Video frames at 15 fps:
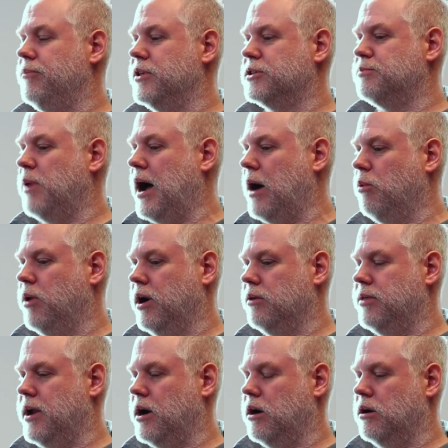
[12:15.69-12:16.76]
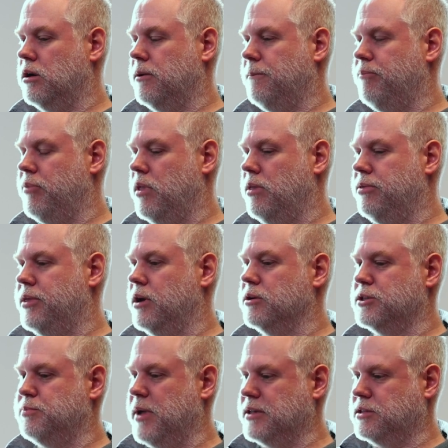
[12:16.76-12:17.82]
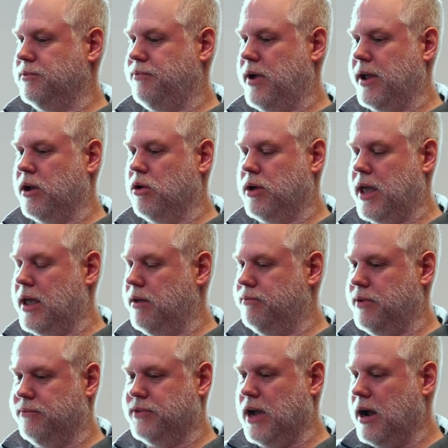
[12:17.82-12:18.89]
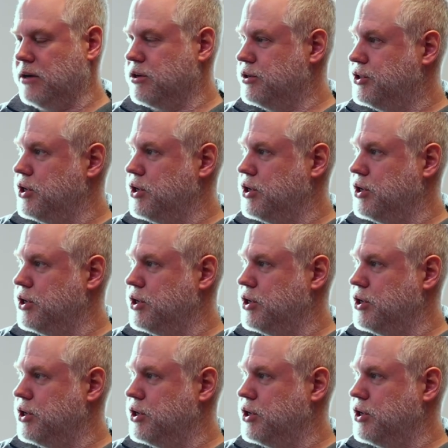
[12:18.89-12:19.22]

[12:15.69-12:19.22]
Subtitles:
the spot where they're specifying, okay, if Dr.